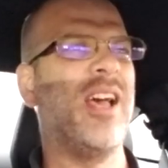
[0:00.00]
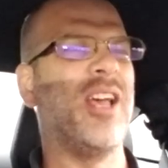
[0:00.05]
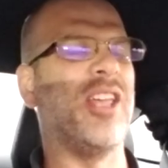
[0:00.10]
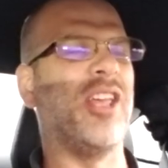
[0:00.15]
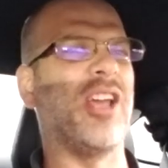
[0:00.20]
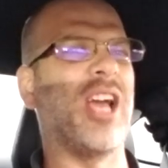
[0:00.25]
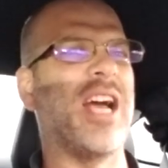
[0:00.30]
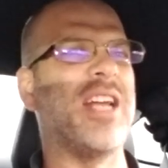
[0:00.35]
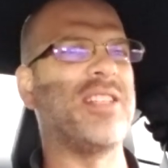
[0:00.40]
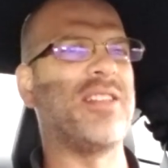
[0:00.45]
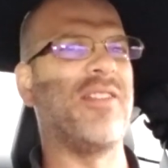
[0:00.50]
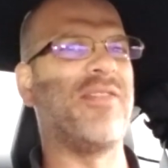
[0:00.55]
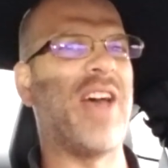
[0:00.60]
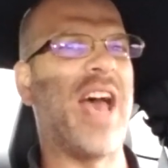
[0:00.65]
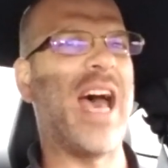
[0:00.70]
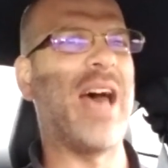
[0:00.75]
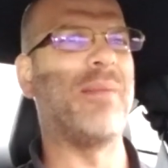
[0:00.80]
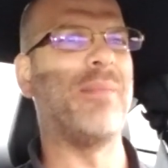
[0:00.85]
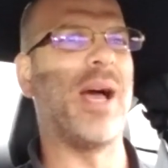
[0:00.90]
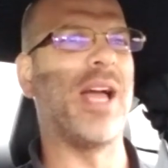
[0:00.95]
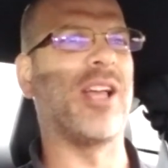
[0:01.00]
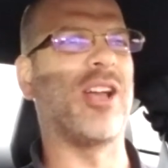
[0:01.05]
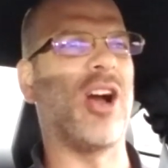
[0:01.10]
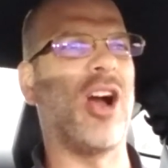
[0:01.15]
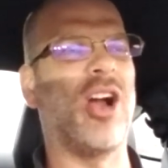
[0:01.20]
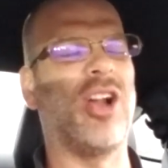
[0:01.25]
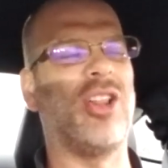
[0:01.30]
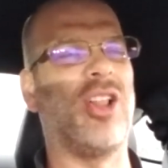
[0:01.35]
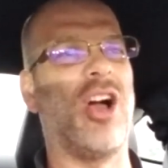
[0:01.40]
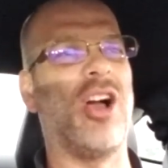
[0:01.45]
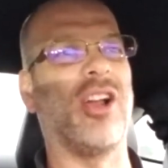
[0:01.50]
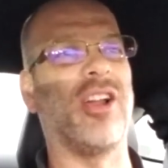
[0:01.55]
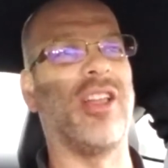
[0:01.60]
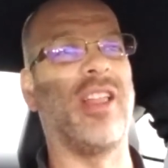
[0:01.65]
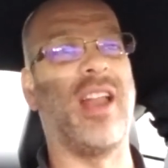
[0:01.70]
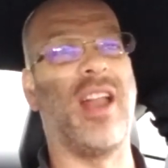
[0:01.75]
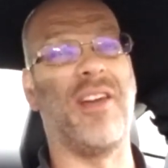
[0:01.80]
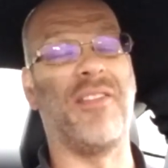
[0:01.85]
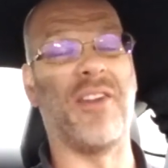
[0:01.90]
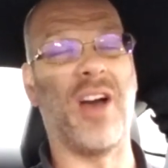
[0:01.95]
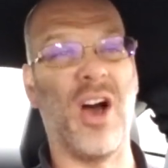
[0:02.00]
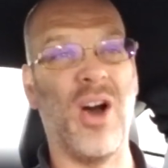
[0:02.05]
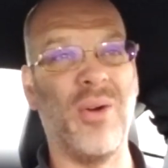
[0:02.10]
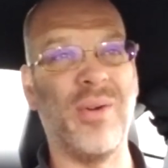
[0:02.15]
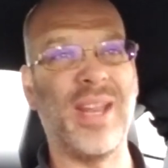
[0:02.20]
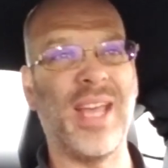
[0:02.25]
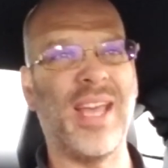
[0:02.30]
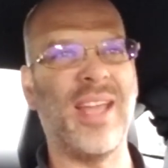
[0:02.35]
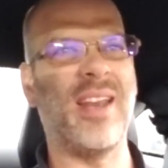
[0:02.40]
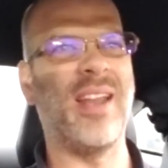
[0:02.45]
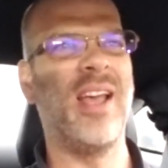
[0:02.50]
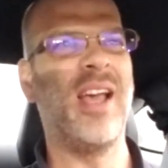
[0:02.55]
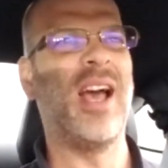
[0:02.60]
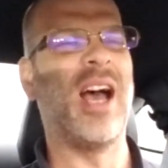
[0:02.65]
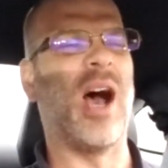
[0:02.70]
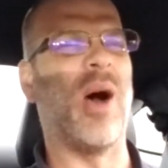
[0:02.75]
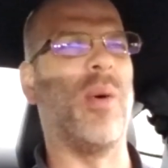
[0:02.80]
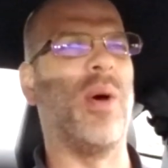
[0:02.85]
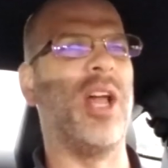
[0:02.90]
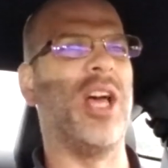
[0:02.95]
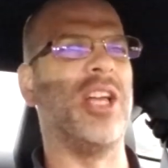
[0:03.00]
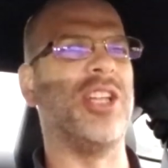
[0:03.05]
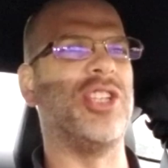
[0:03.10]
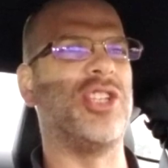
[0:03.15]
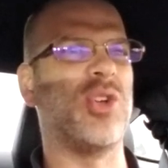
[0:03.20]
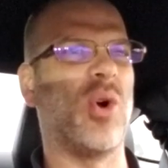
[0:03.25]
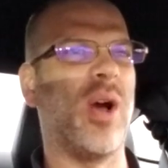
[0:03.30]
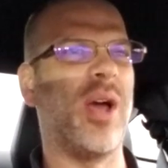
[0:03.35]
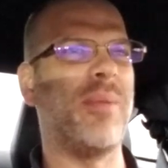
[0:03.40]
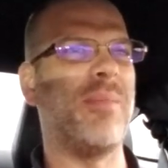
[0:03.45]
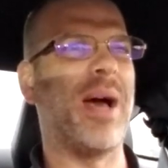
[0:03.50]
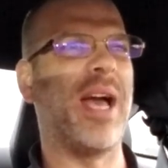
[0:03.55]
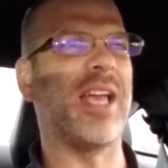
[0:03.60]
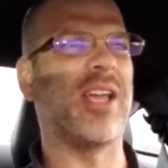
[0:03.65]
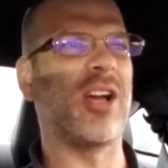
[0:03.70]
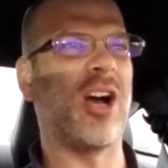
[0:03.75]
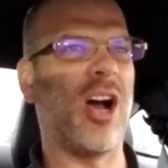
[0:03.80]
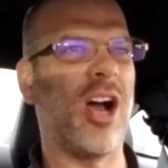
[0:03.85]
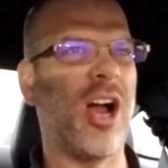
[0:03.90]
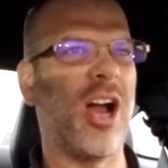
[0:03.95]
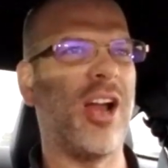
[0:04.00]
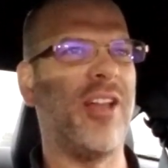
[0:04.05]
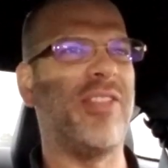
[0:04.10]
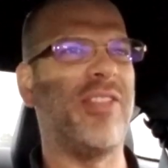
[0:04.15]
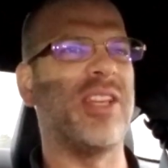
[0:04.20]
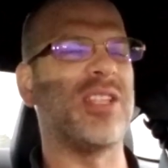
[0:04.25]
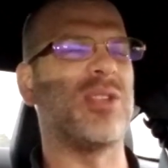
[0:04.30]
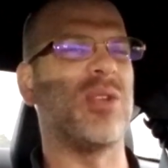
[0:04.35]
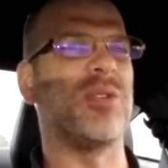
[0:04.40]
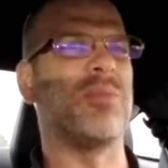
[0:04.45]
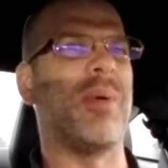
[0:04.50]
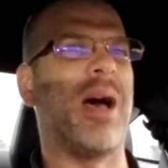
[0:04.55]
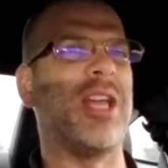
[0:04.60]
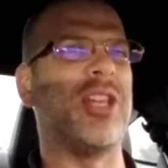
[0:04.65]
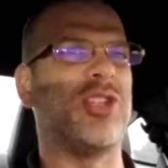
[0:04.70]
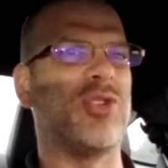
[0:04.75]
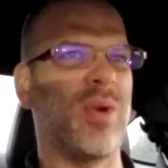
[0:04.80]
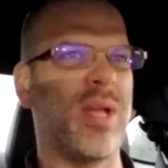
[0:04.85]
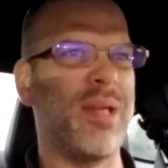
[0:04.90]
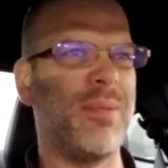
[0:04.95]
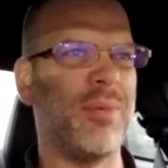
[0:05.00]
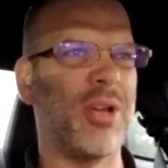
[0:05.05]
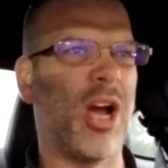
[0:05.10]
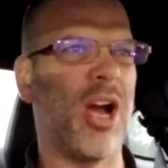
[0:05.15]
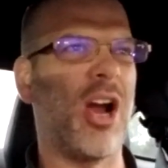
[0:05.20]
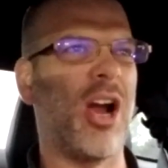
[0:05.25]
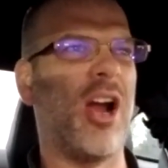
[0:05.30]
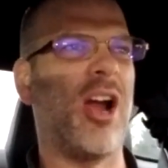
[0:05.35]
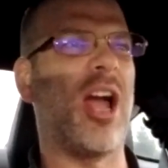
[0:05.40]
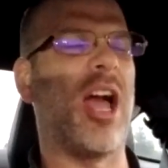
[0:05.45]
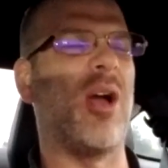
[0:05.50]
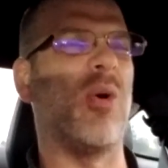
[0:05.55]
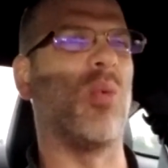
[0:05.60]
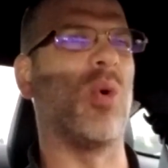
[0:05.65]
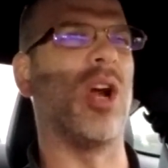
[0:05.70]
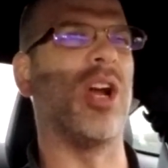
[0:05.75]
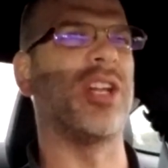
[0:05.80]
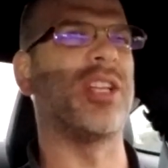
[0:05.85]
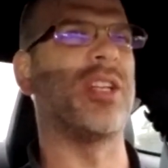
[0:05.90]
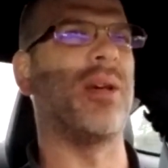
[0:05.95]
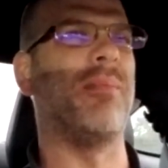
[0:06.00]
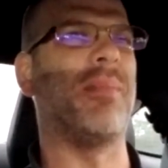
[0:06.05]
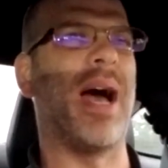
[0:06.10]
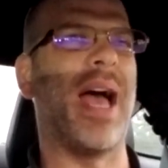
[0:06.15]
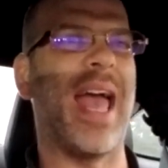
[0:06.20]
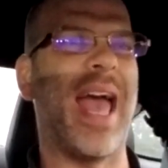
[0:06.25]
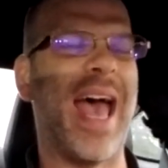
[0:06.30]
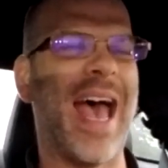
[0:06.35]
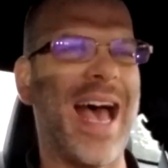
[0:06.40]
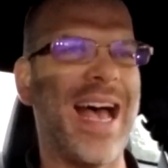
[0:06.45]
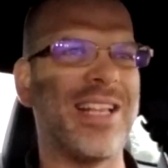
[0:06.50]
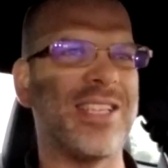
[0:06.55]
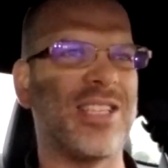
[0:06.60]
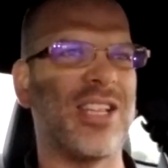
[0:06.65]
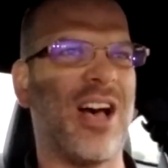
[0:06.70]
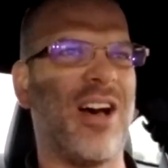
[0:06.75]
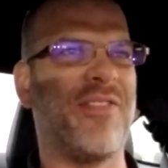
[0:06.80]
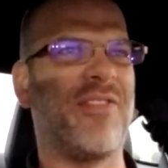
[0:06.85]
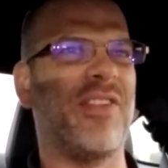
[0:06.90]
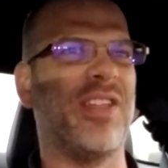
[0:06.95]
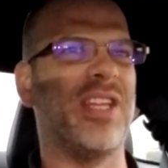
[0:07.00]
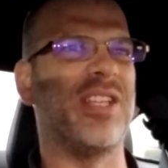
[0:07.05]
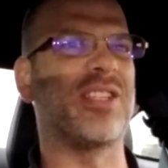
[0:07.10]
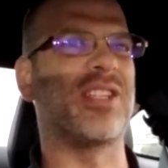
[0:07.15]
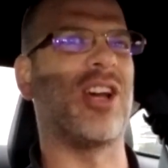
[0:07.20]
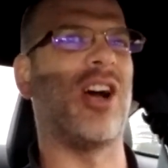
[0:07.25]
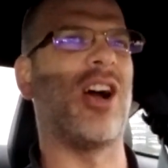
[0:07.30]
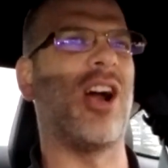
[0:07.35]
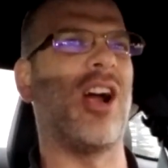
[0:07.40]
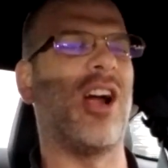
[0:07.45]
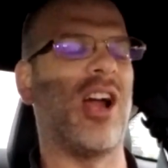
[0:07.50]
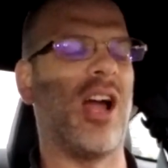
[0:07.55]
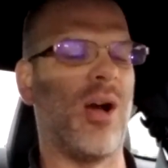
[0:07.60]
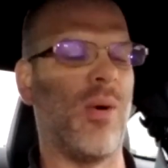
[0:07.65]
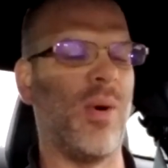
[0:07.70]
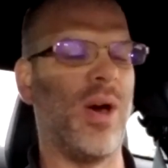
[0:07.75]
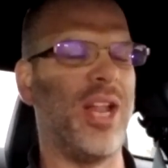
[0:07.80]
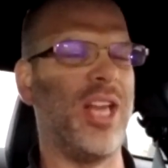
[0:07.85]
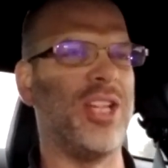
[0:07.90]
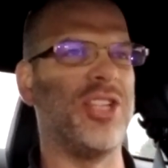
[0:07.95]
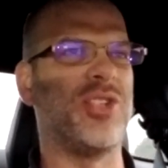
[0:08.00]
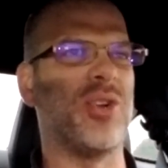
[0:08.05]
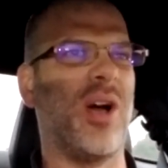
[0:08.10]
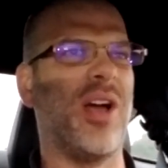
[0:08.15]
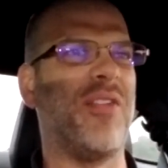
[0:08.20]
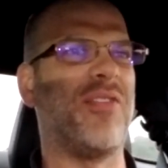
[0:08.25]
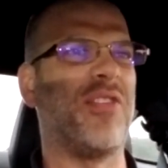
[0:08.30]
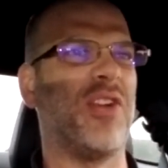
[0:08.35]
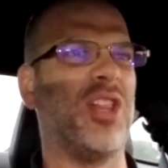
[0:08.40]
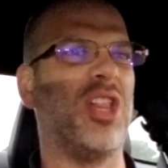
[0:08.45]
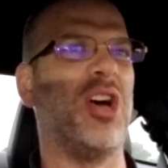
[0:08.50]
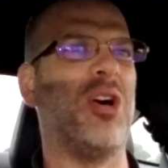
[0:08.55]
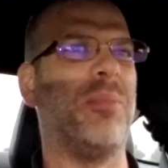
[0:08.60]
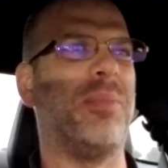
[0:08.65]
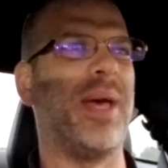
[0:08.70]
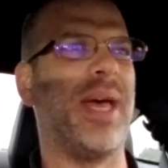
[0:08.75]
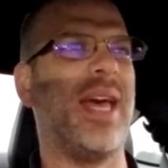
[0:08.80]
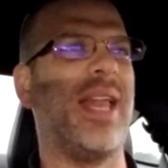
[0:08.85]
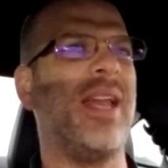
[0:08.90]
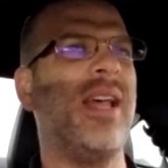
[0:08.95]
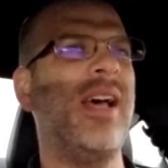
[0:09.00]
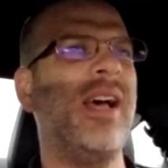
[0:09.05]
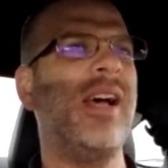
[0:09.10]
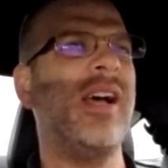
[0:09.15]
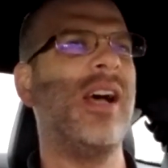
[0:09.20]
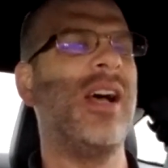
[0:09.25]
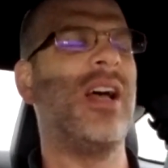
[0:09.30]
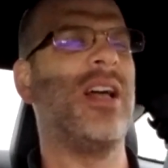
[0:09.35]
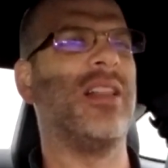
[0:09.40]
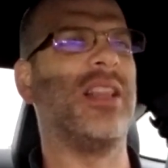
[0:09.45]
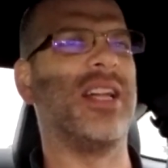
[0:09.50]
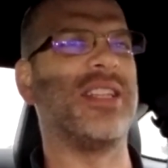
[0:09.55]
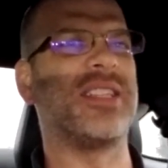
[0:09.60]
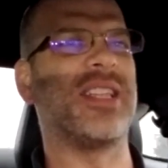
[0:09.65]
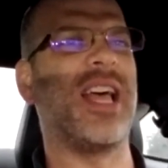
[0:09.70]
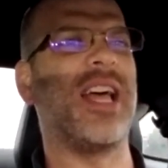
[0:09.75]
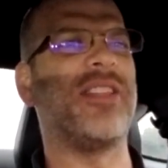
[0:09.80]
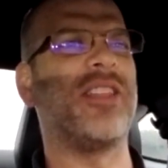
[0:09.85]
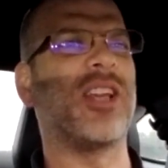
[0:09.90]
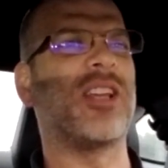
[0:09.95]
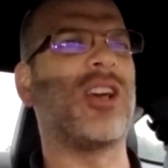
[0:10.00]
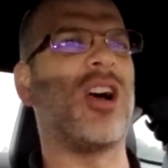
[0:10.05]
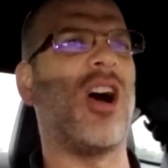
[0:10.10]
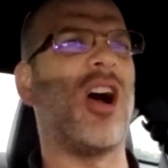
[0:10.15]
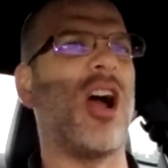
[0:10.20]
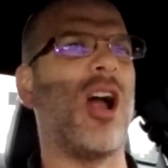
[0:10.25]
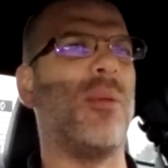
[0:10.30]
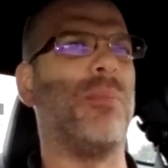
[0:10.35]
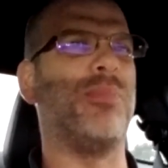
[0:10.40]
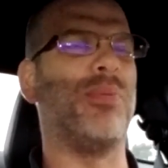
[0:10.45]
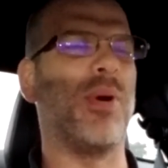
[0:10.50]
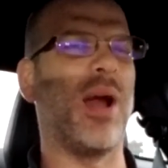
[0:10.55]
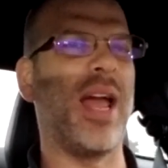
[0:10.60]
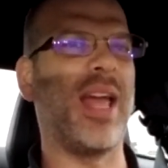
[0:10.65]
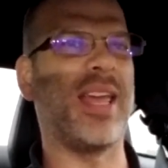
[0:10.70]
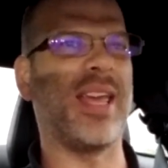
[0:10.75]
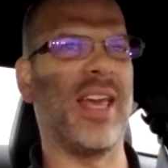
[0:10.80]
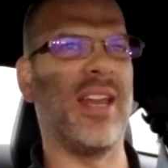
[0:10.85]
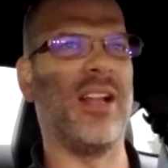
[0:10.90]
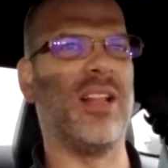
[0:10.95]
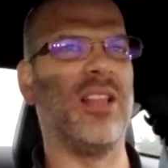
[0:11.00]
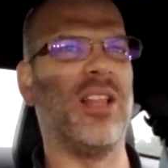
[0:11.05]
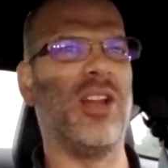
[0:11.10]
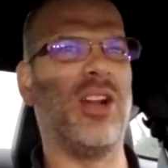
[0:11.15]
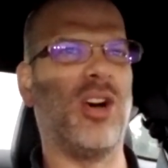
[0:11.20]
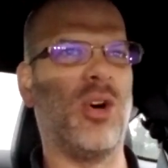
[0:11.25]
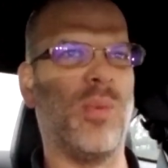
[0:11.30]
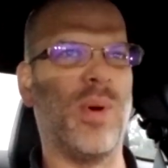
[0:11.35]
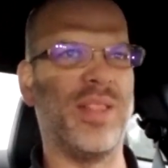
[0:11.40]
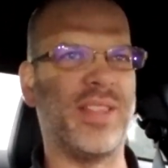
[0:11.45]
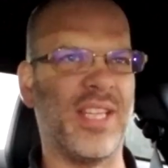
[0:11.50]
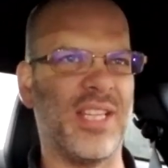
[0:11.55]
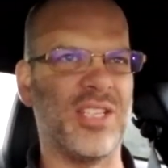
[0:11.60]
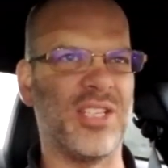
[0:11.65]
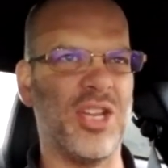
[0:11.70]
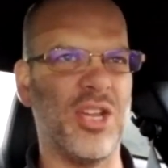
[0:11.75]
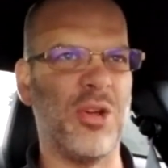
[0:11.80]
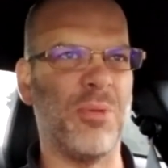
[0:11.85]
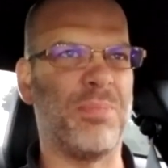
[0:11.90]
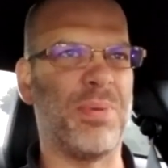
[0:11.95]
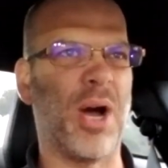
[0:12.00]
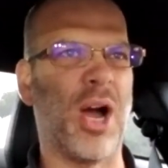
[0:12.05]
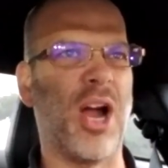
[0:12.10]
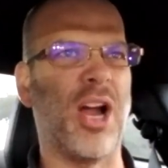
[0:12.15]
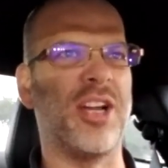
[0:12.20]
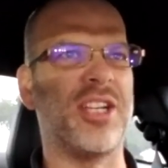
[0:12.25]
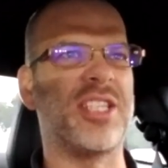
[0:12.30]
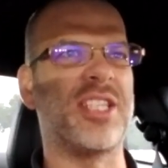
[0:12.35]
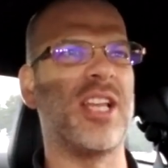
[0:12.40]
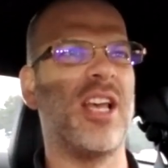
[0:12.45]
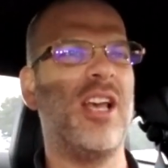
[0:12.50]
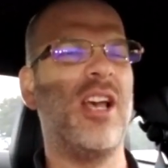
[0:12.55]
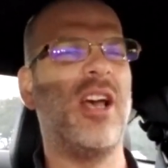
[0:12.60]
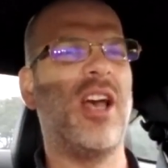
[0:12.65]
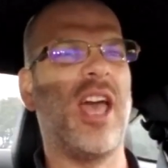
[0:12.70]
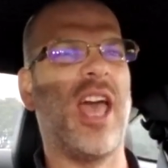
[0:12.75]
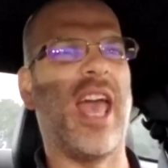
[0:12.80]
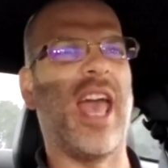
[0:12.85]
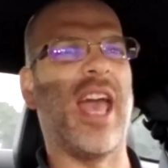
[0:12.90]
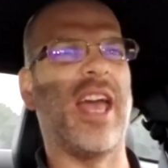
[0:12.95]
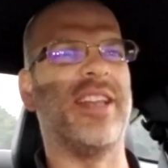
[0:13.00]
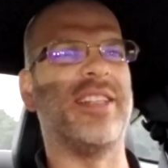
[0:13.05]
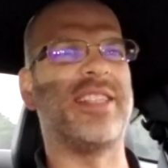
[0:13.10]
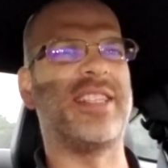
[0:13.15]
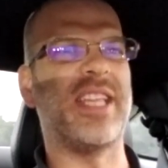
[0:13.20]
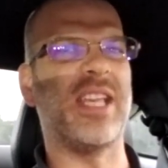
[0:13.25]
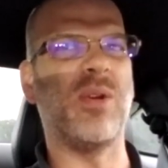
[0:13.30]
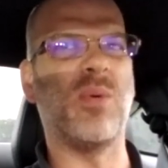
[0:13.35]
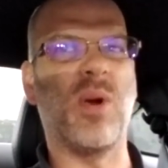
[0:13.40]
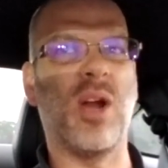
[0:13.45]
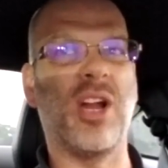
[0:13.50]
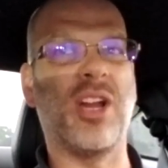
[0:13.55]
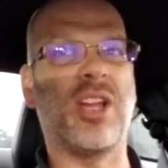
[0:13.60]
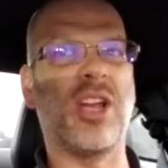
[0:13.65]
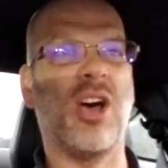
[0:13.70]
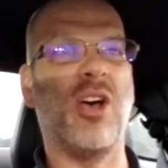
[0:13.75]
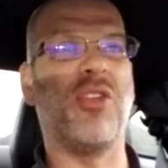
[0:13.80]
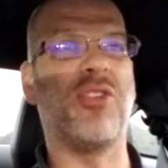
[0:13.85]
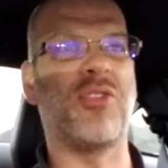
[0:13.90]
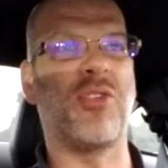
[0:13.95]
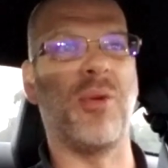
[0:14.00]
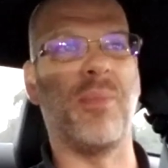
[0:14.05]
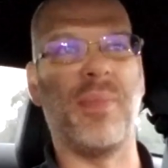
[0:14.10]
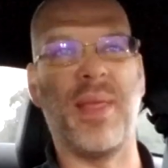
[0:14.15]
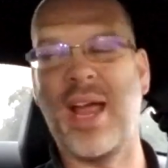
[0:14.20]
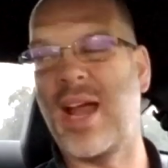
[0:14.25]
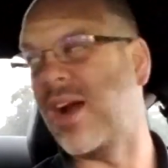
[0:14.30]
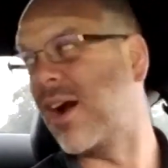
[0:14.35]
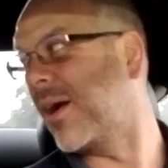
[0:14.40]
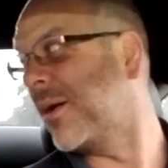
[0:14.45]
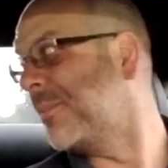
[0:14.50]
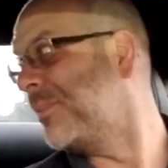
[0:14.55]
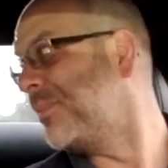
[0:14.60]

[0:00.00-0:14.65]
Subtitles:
You guys have had my car longer than I've owned it. I want to enjoy my car. This was my dream car. I worked my ass off for this car. I want to enjoy it for a little bit. Let's let the car break in a little with these new parts and see where it goes from there.